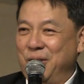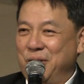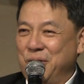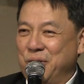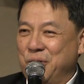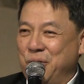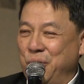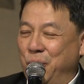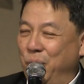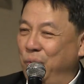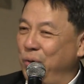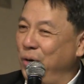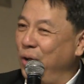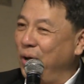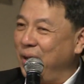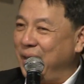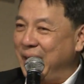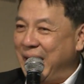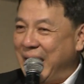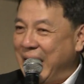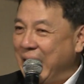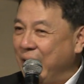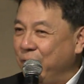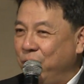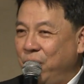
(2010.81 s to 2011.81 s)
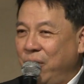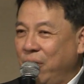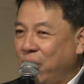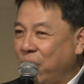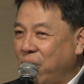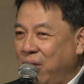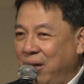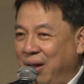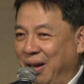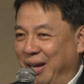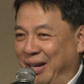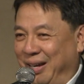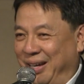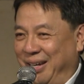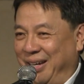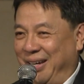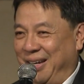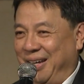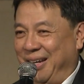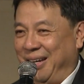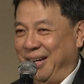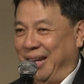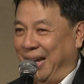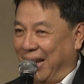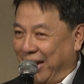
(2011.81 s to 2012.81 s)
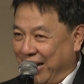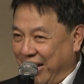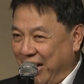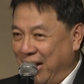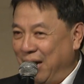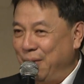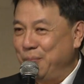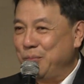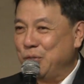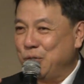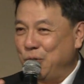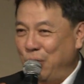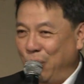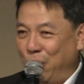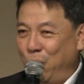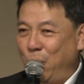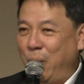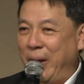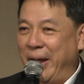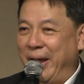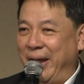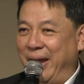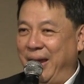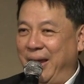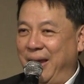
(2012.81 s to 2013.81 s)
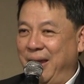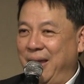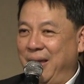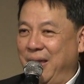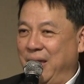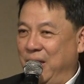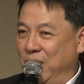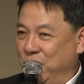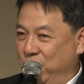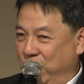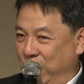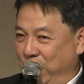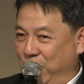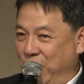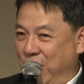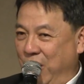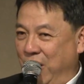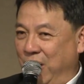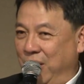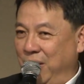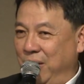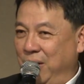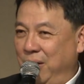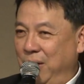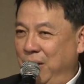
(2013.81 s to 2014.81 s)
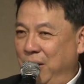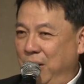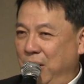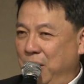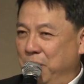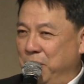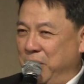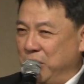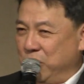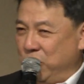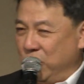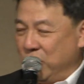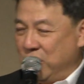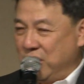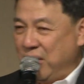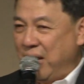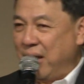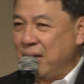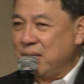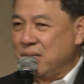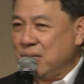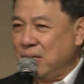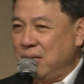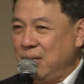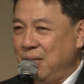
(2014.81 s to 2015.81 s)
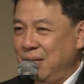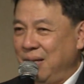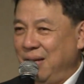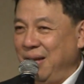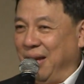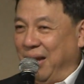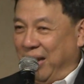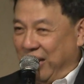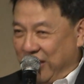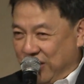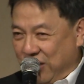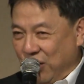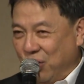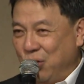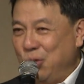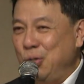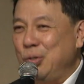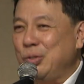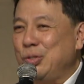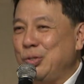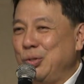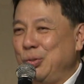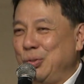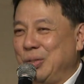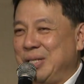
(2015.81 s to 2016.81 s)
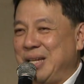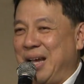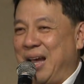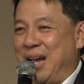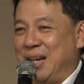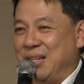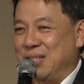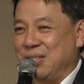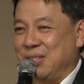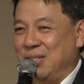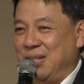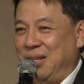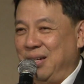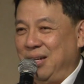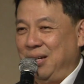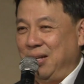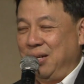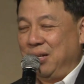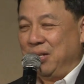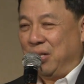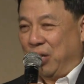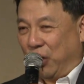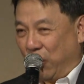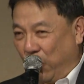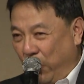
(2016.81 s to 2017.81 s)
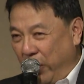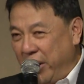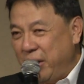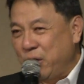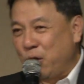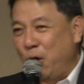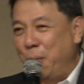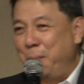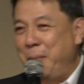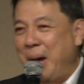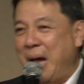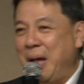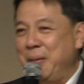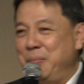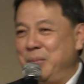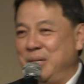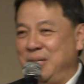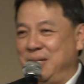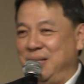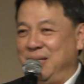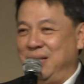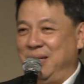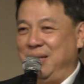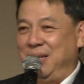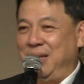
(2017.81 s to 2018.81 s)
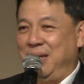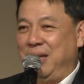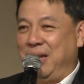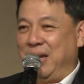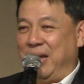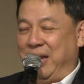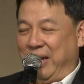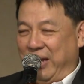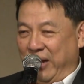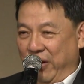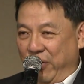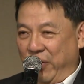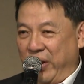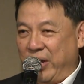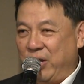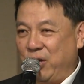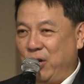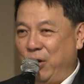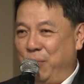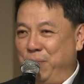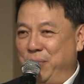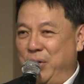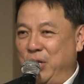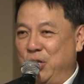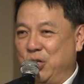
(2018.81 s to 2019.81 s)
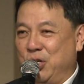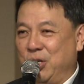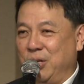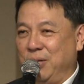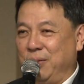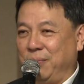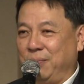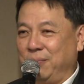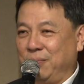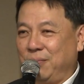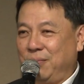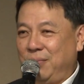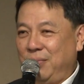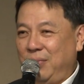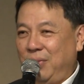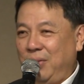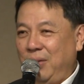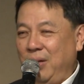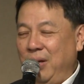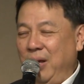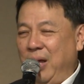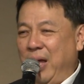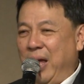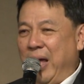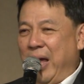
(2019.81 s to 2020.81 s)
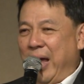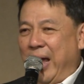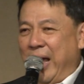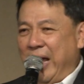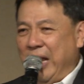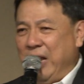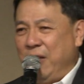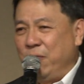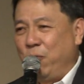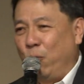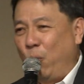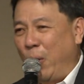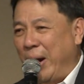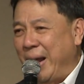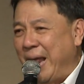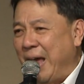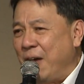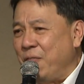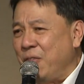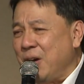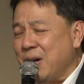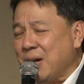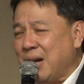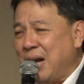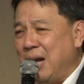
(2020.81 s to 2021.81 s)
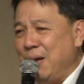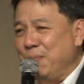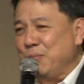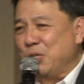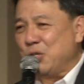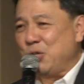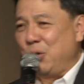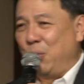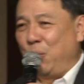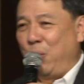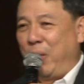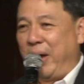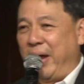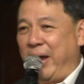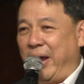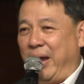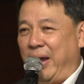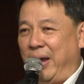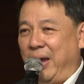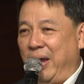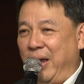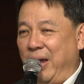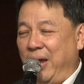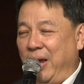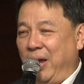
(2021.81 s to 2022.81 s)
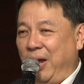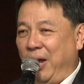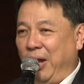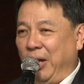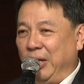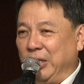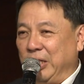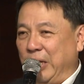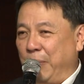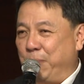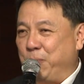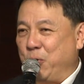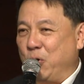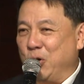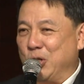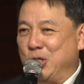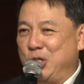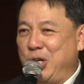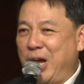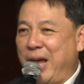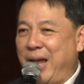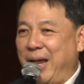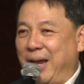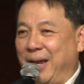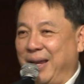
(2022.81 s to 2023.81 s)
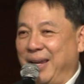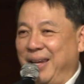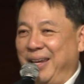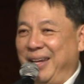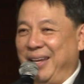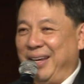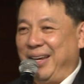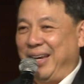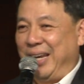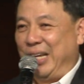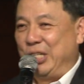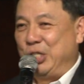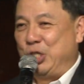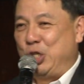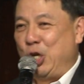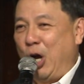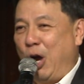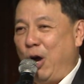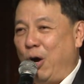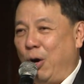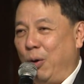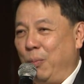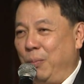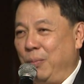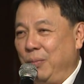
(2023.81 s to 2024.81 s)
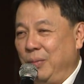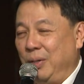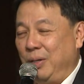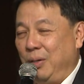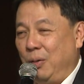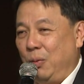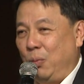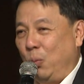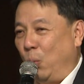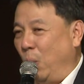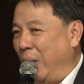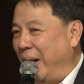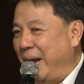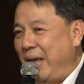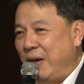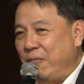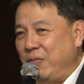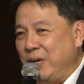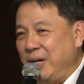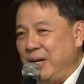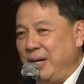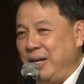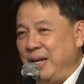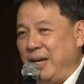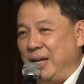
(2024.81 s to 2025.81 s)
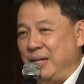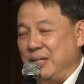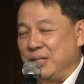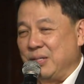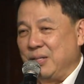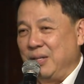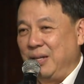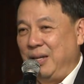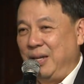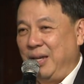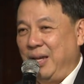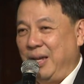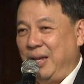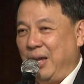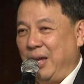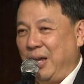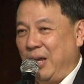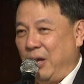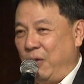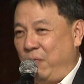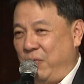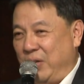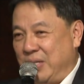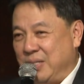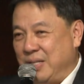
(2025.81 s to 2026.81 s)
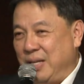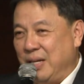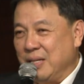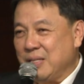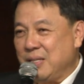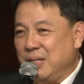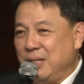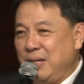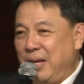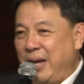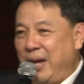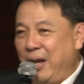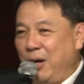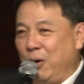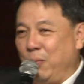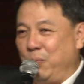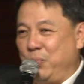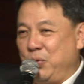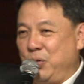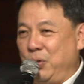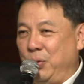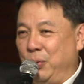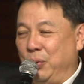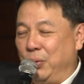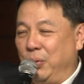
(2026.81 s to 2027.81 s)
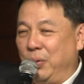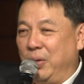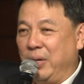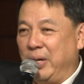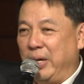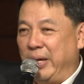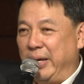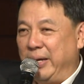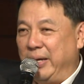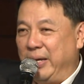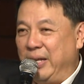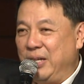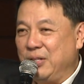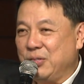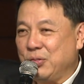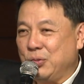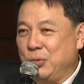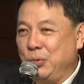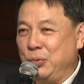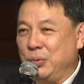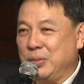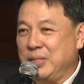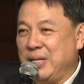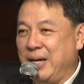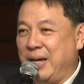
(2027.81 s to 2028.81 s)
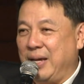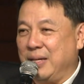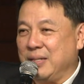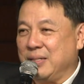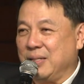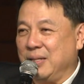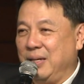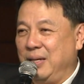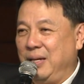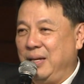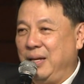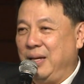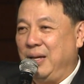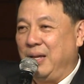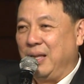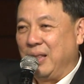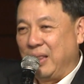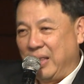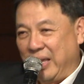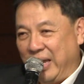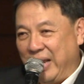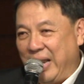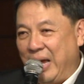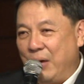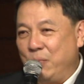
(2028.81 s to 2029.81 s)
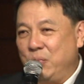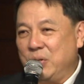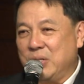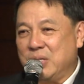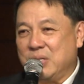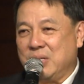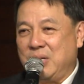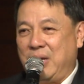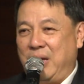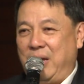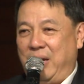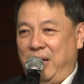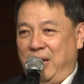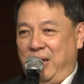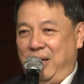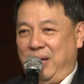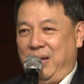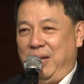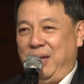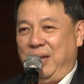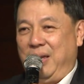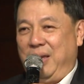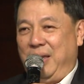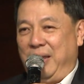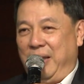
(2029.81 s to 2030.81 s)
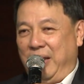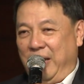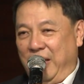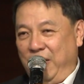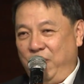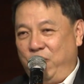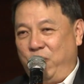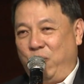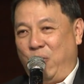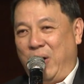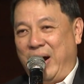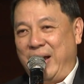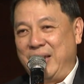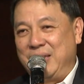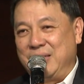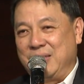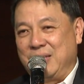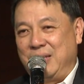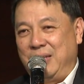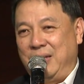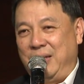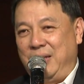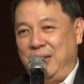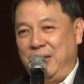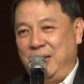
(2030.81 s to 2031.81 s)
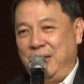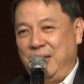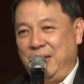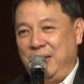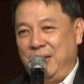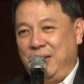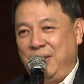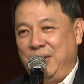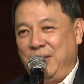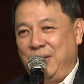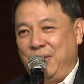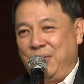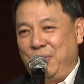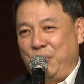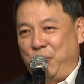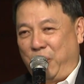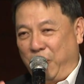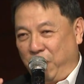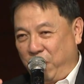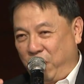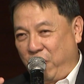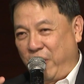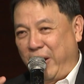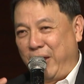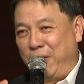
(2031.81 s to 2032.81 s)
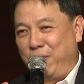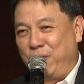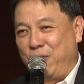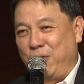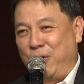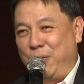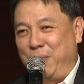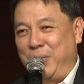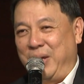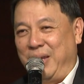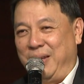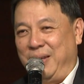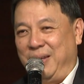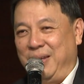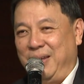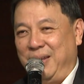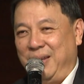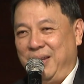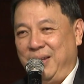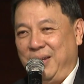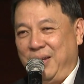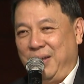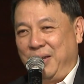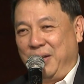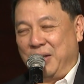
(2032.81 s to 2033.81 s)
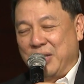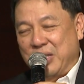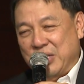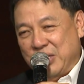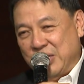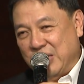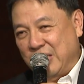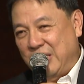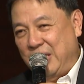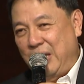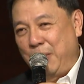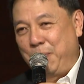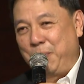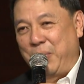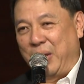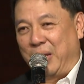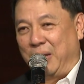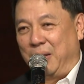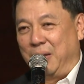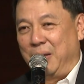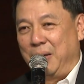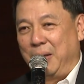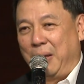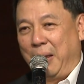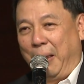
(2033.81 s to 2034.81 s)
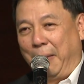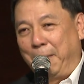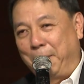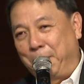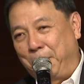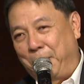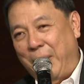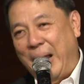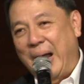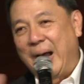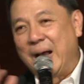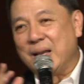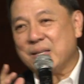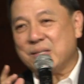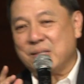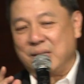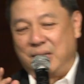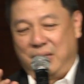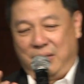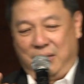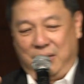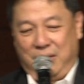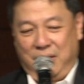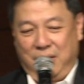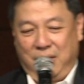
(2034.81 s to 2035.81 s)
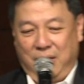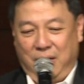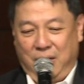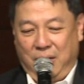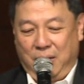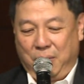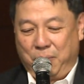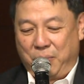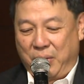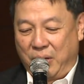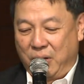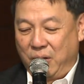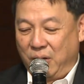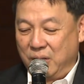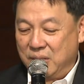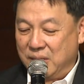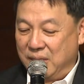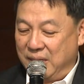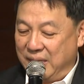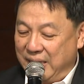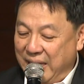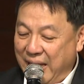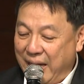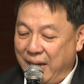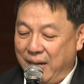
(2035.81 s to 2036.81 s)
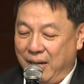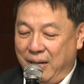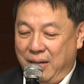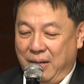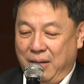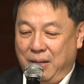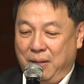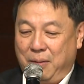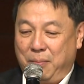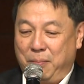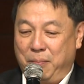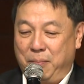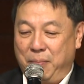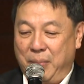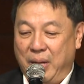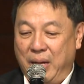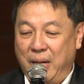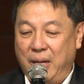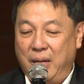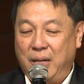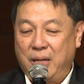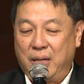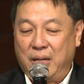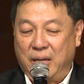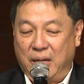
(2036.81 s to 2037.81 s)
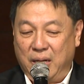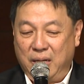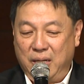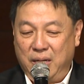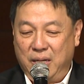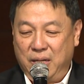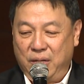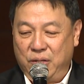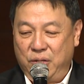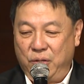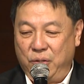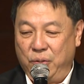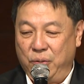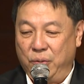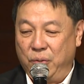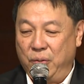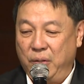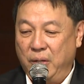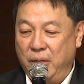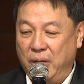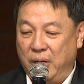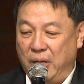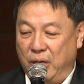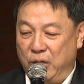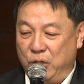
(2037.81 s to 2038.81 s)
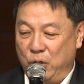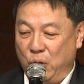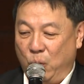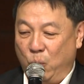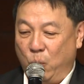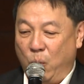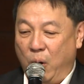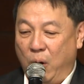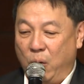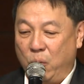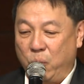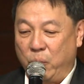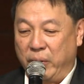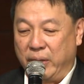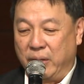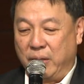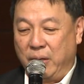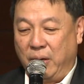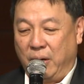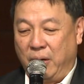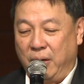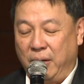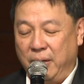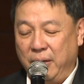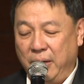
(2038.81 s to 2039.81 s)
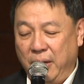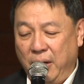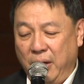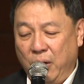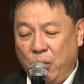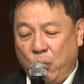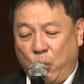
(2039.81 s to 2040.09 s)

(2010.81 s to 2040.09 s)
So not everything that comes your way is from God. But to test it, it's a good two tests, the great commandment and the great commission. And if whatever comes your way, the project, the job, whatever it is, if it doesn't help you in these two tests, then I would say, live wisely, refrain from it, skip it, pass it, because that may hinder you in your walk with God.